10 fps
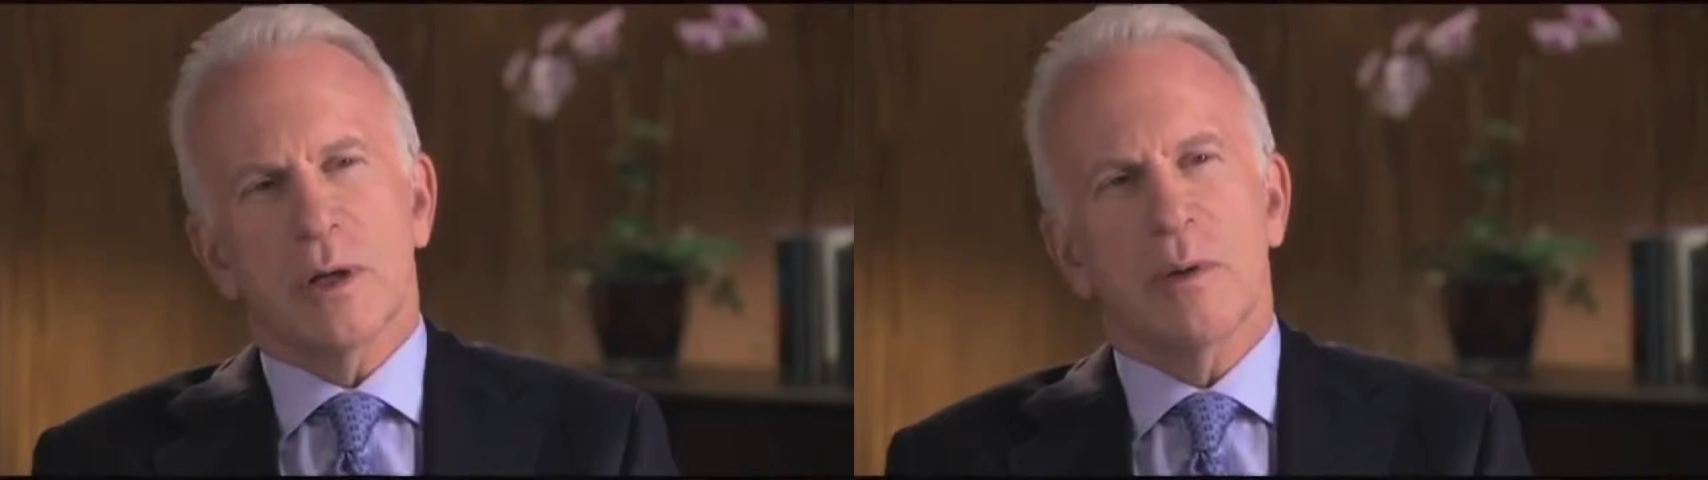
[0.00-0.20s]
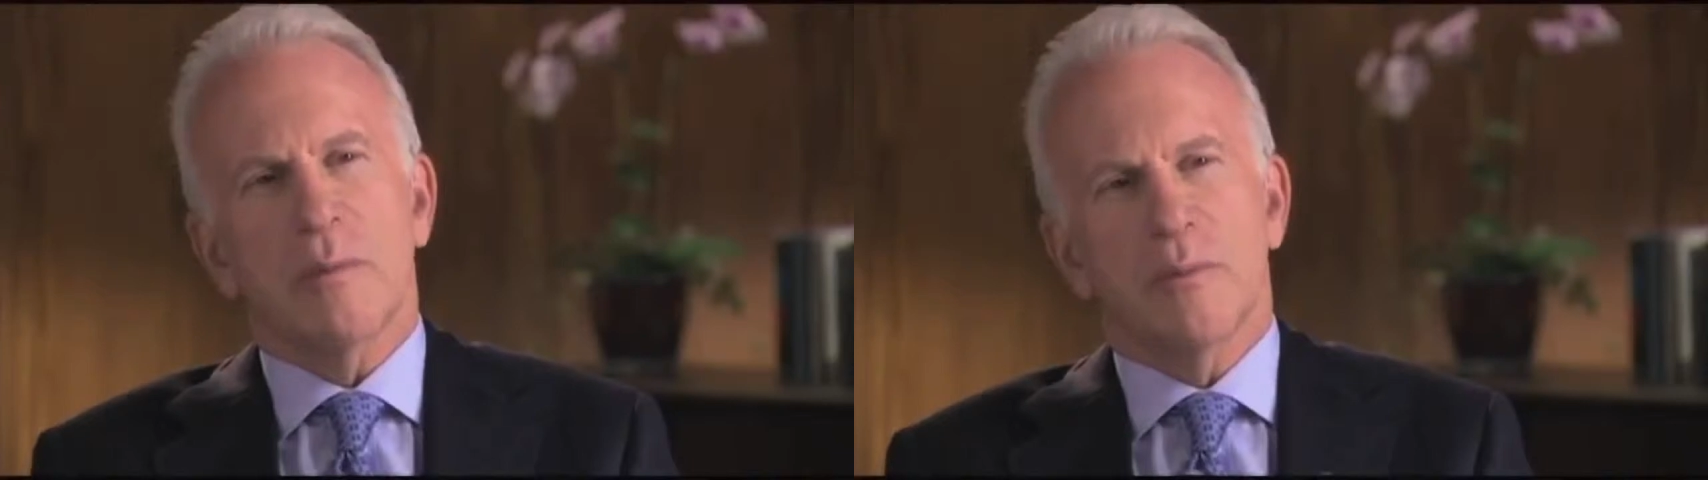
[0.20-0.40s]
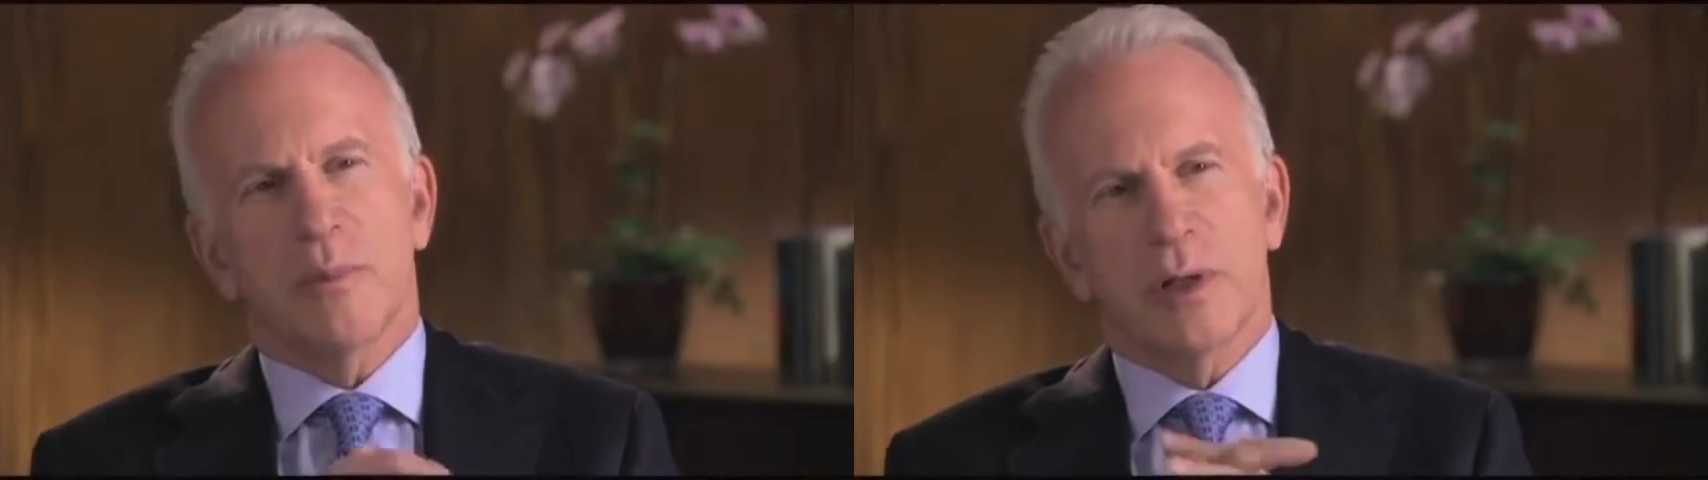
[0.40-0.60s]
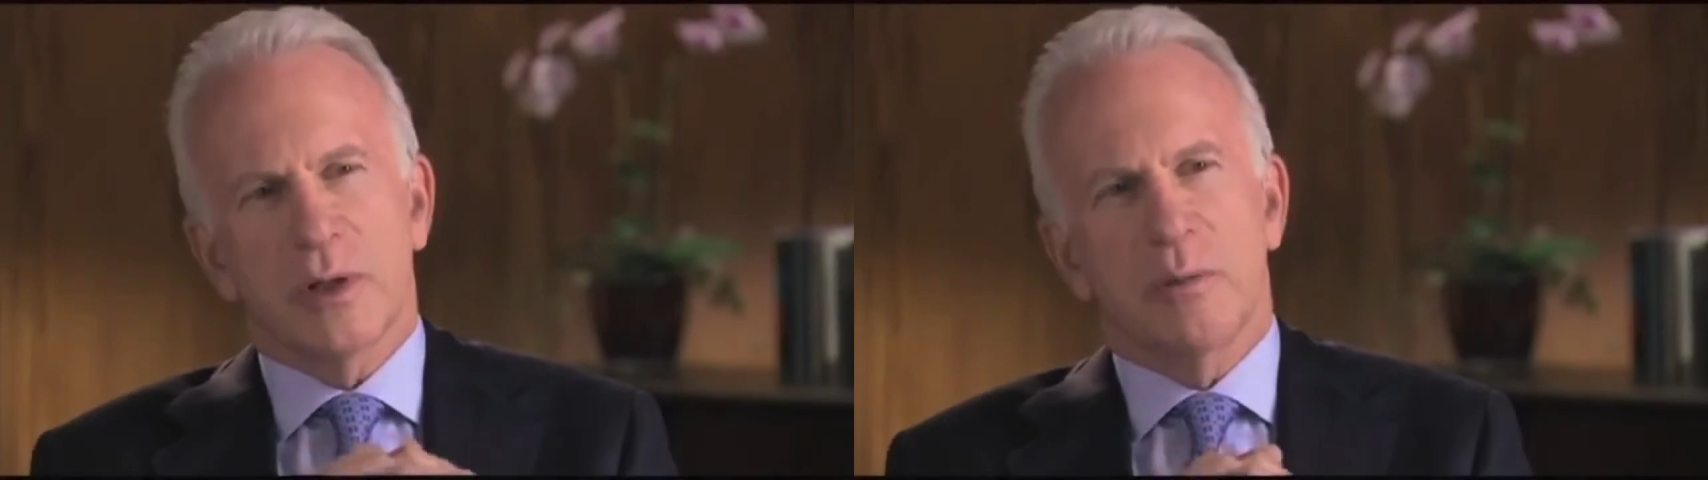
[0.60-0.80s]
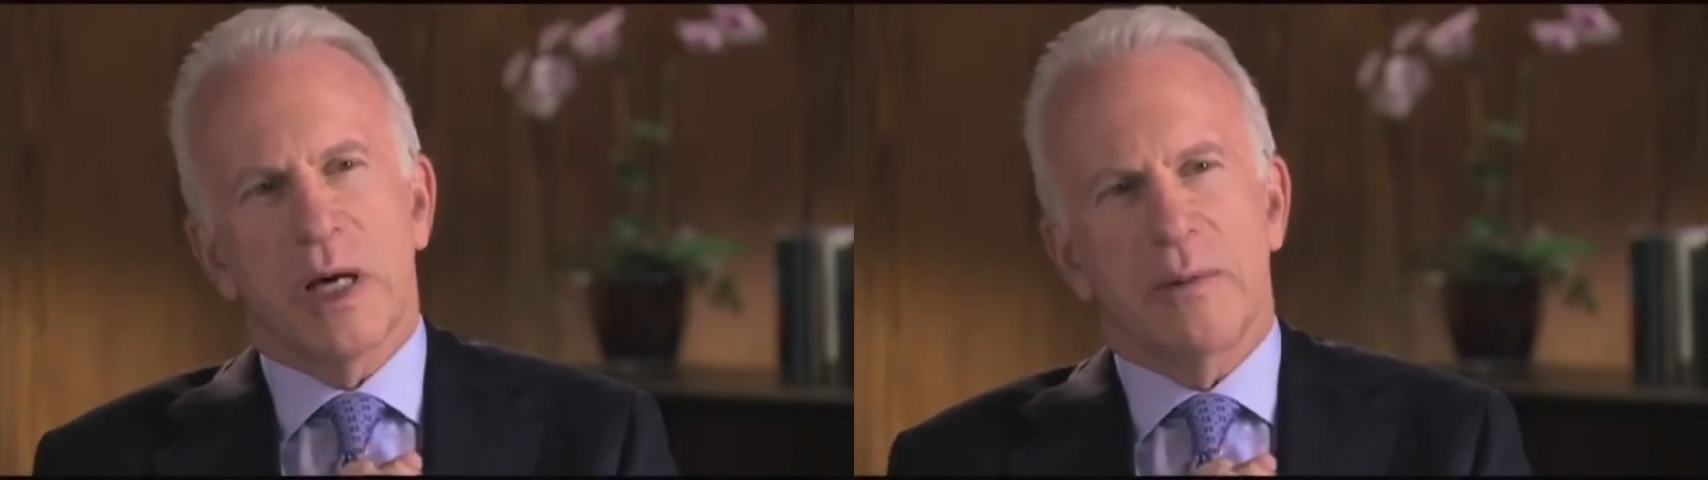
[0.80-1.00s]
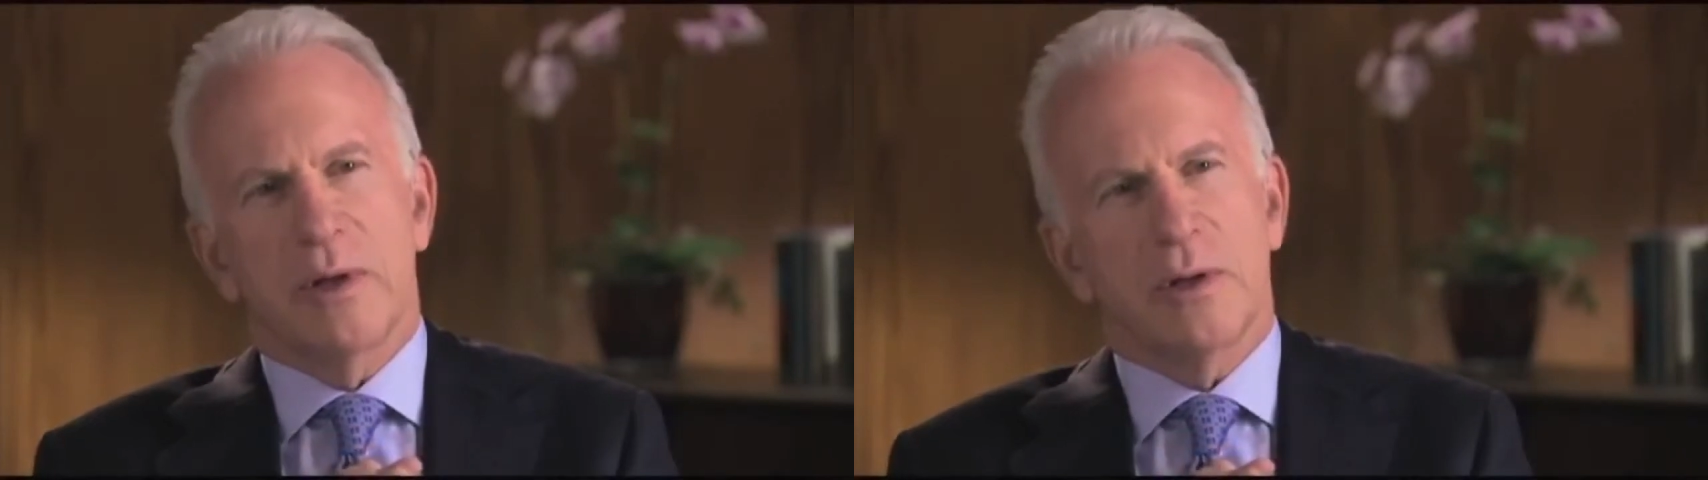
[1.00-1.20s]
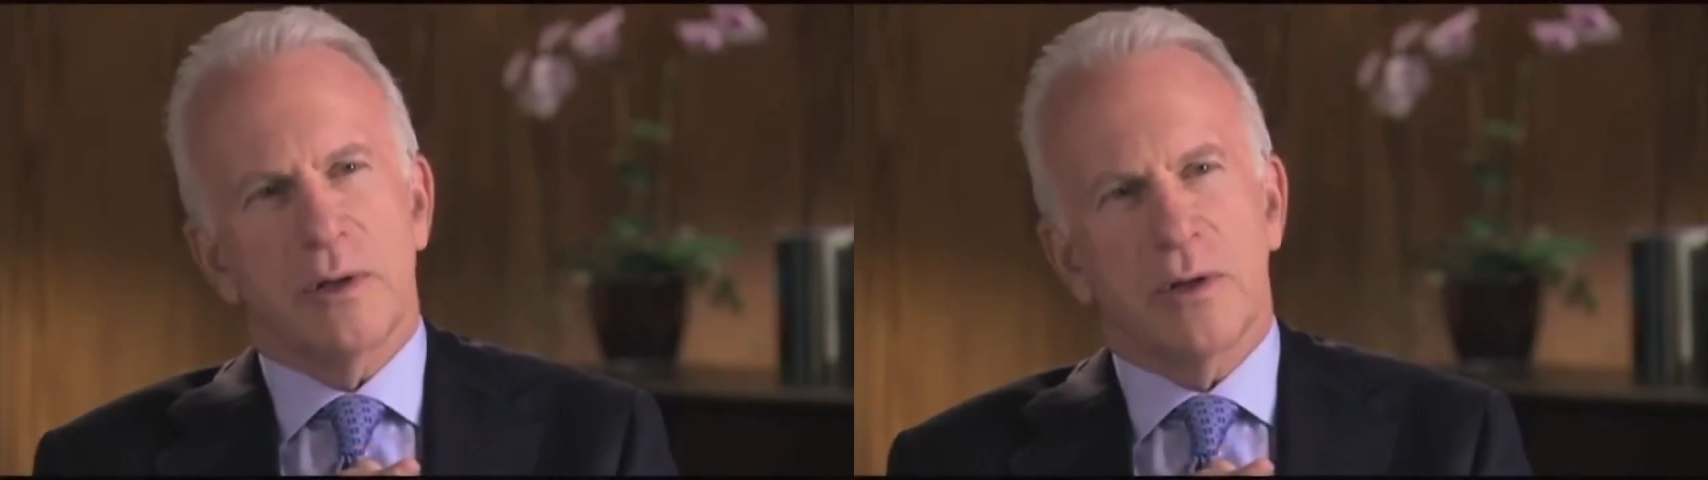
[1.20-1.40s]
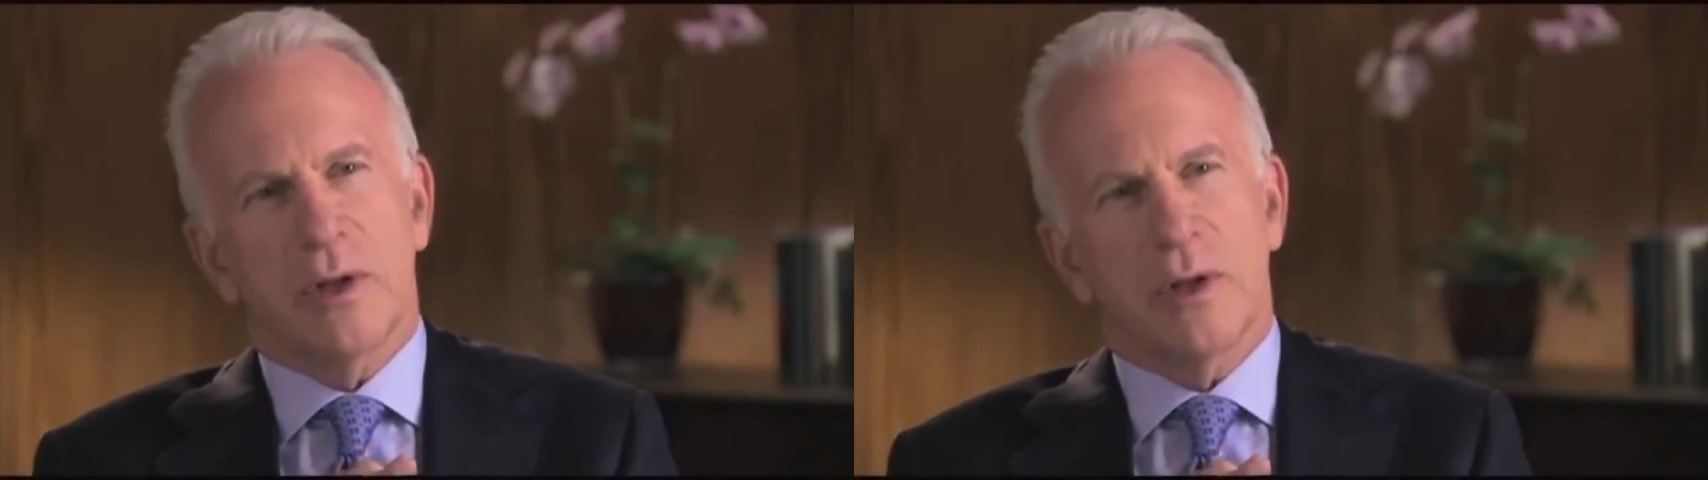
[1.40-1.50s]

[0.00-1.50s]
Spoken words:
talk about President Obama.